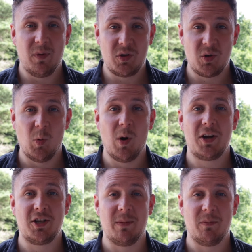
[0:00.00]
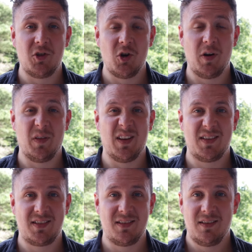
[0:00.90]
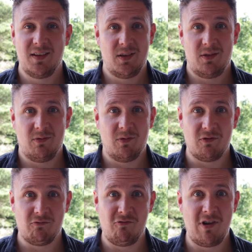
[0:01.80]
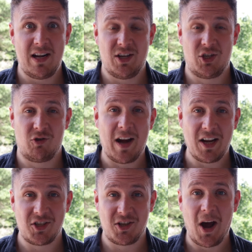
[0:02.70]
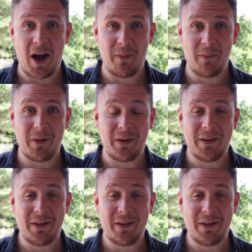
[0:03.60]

to worship during this really strange time.